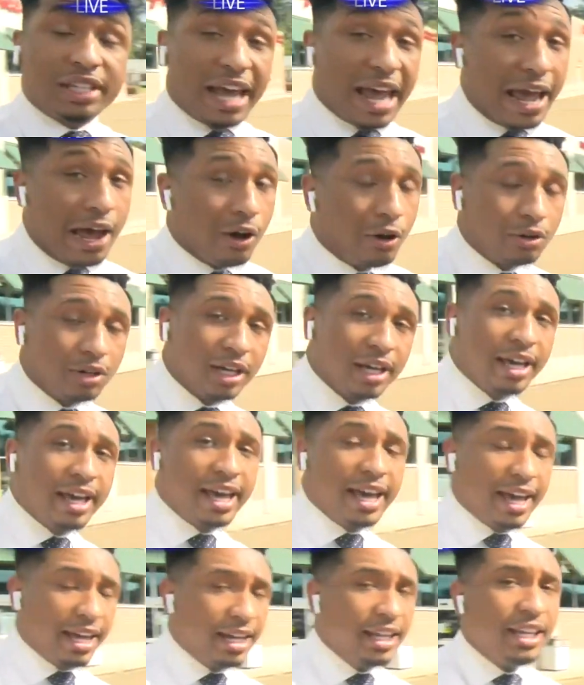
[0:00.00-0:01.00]
down,
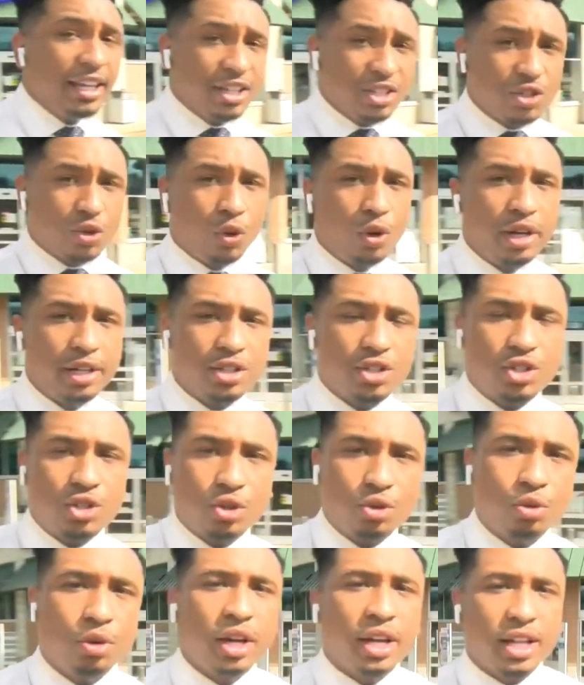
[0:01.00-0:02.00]
and he's going
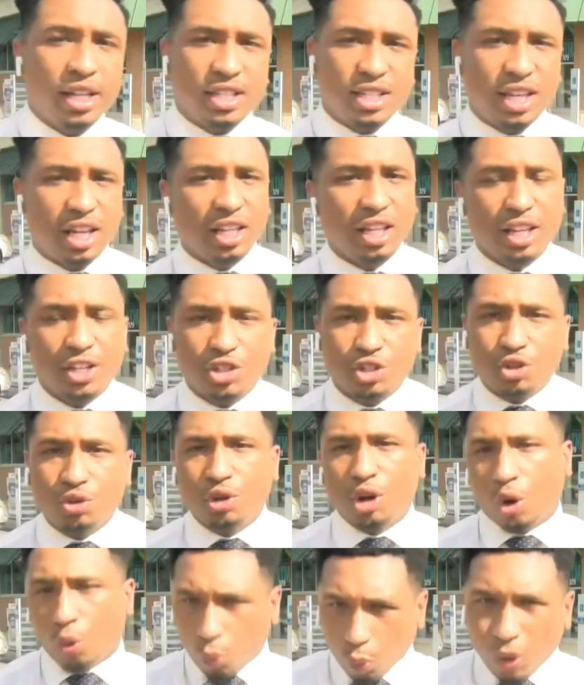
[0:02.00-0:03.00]
to tell us, you
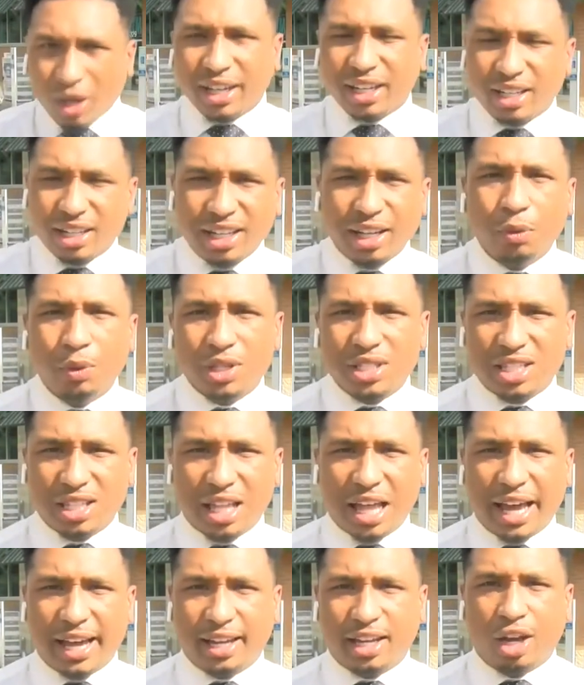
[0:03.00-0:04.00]
know, what it was
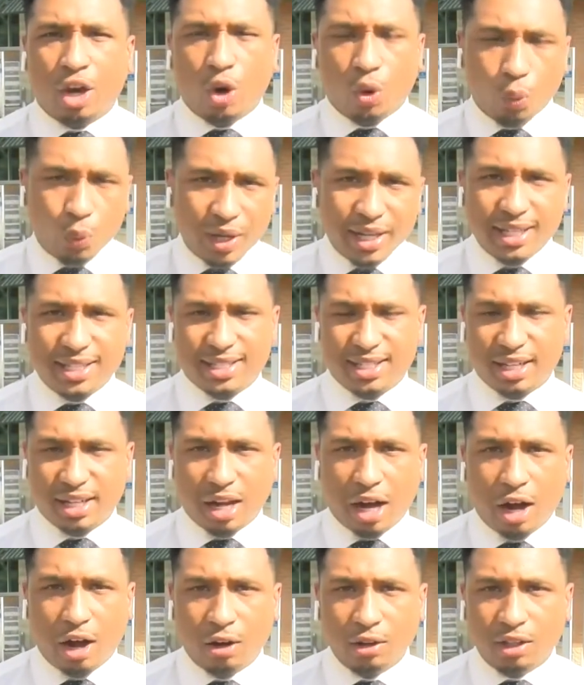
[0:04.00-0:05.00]
like witnessing
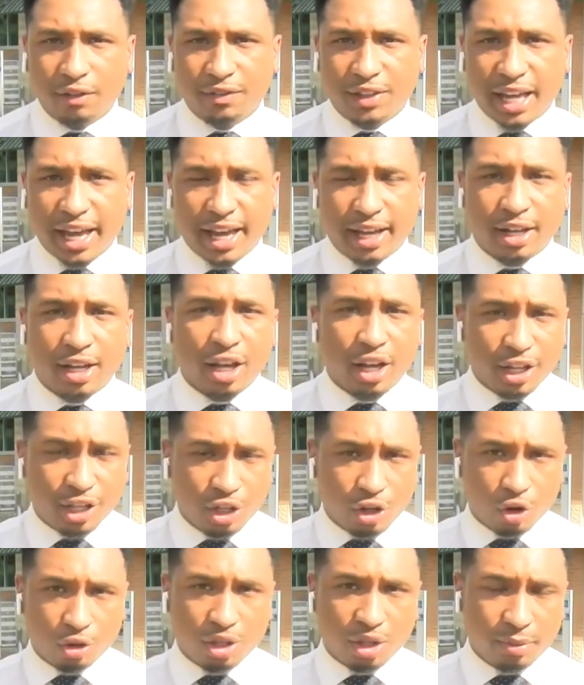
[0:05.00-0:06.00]
all of that
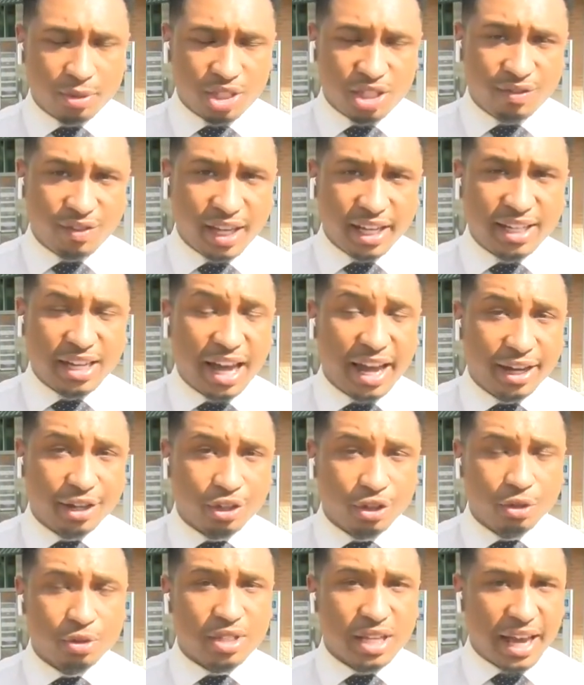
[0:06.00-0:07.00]
here on WTVA 9
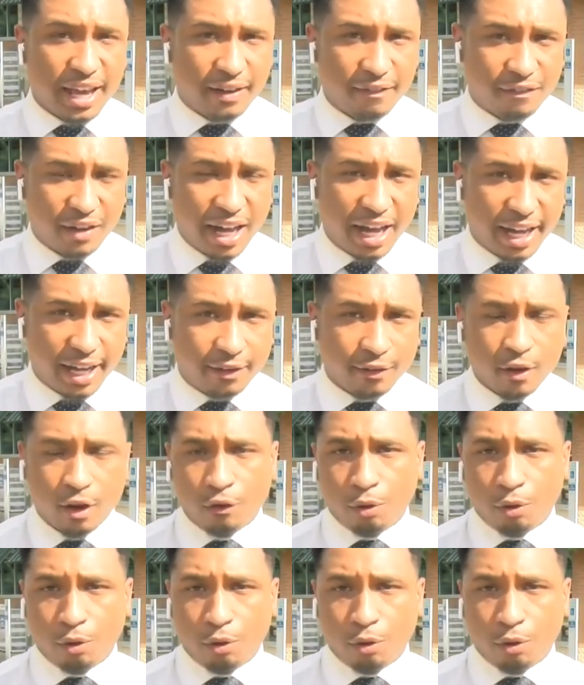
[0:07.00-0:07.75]
News at 5.